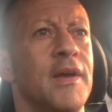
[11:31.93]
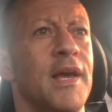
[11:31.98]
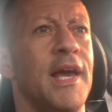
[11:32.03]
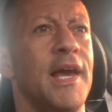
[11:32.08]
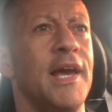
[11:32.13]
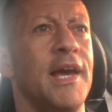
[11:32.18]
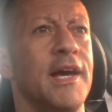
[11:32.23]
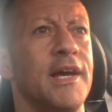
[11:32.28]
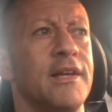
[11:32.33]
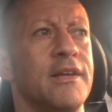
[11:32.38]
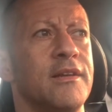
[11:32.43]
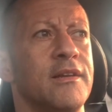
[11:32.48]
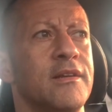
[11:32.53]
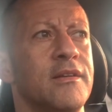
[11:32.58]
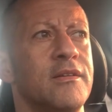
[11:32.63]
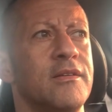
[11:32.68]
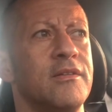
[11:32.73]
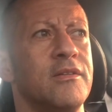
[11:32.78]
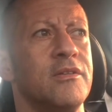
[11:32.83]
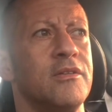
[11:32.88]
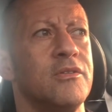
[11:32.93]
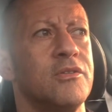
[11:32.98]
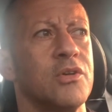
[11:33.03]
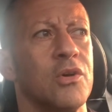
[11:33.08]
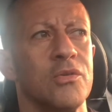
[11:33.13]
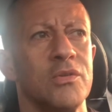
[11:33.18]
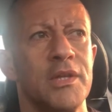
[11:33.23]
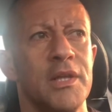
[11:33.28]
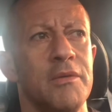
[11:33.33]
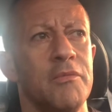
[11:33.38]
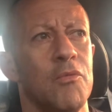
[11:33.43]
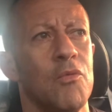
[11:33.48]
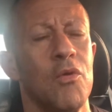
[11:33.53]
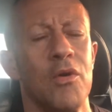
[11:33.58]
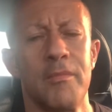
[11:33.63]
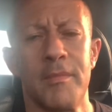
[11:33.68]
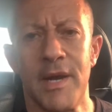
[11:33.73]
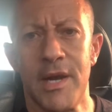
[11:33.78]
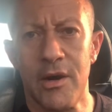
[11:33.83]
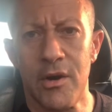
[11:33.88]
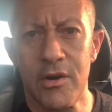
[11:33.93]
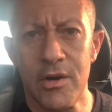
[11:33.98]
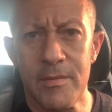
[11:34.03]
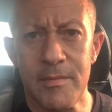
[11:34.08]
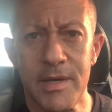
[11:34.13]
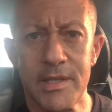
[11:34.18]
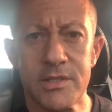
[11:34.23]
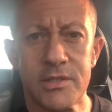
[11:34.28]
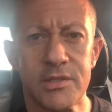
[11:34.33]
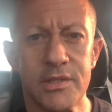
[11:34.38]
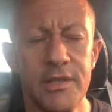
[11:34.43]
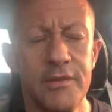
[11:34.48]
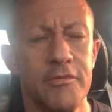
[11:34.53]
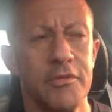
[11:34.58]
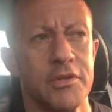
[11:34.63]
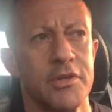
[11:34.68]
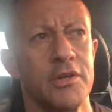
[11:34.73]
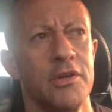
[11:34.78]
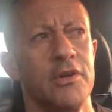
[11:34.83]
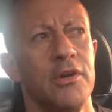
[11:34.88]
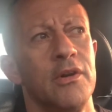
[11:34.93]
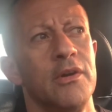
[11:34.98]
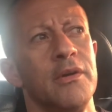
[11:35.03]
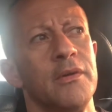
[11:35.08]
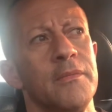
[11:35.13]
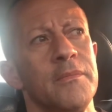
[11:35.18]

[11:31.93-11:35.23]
and totally wore my heart on my sleeve with her.